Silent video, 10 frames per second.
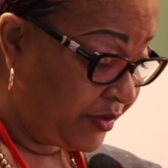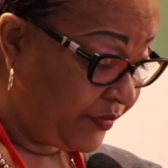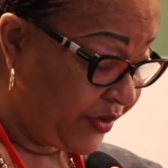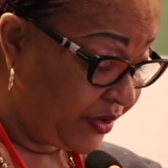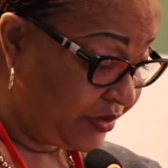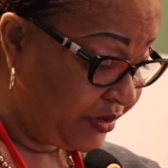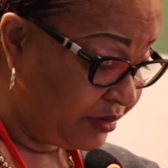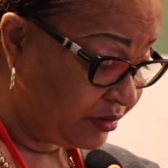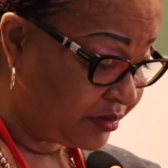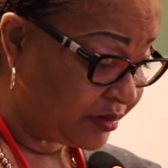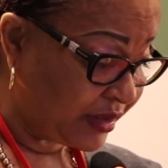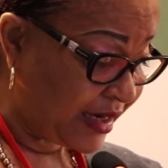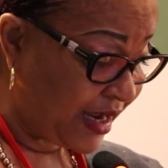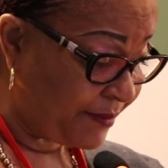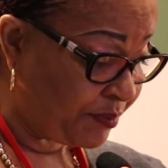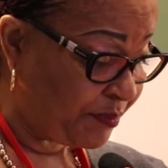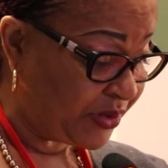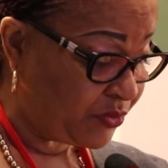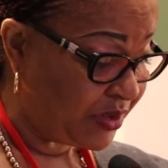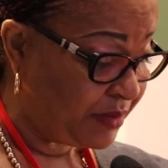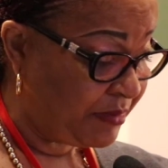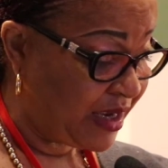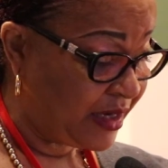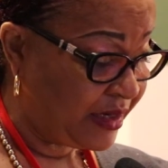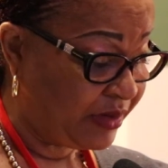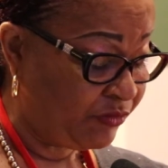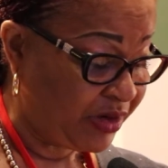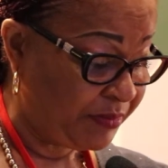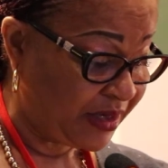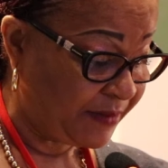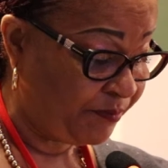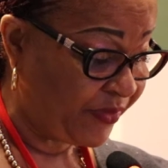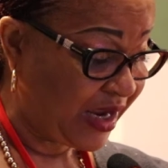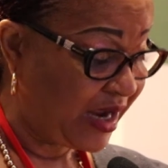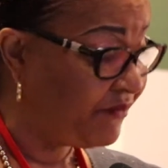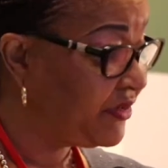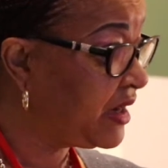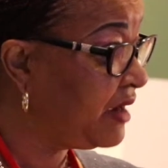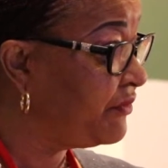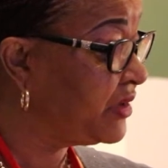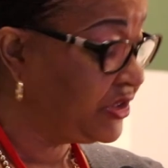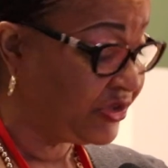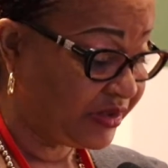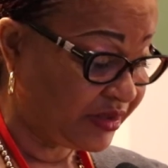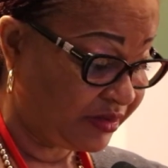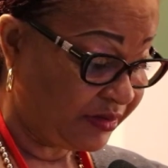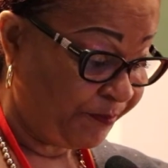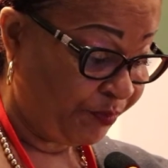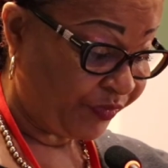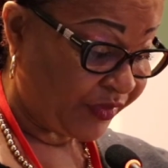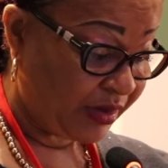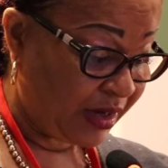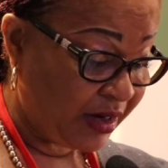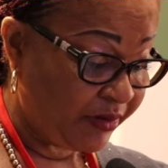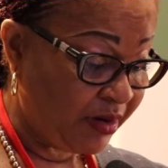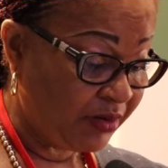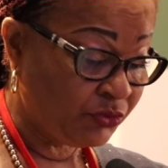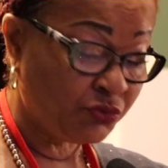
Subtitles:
The yield gap between men and women averages around